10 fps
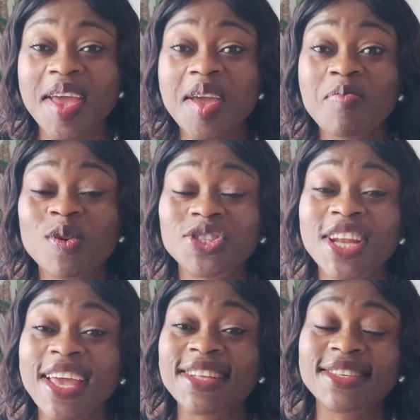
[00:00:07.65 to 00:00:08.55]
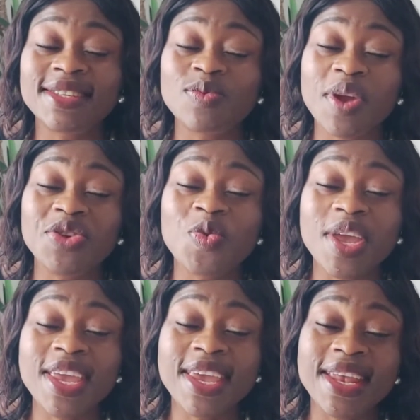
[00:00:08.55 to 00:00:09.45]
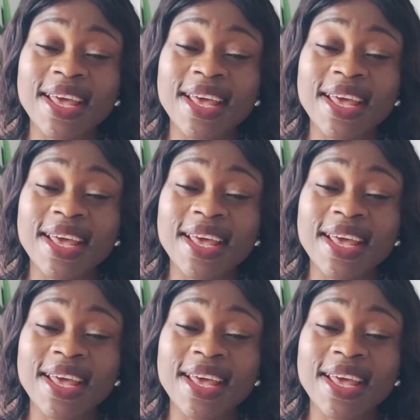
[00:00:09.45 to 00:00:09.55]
emotional eating is when you eat